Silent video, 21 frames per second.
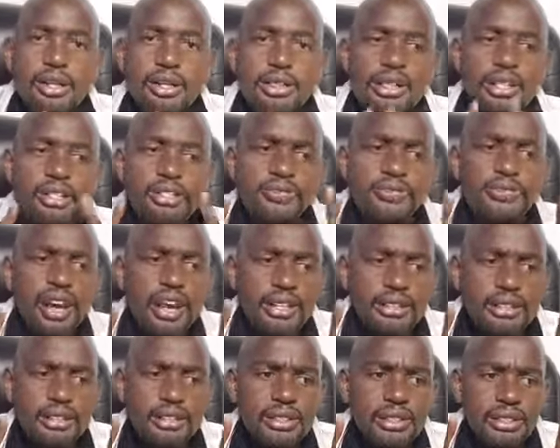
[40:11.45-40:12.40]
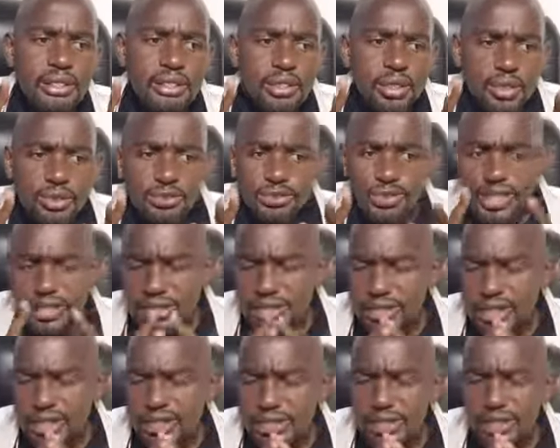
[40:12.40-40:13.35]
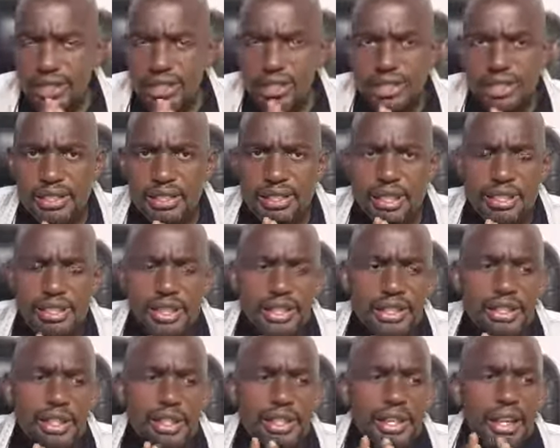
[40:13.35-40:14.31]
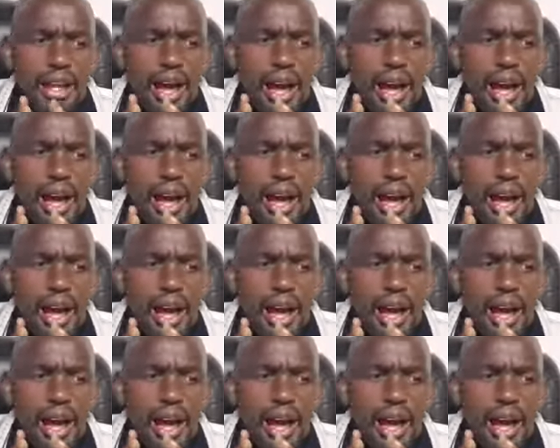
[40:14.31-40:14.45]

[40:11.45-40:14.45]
This verse of verse 13 says that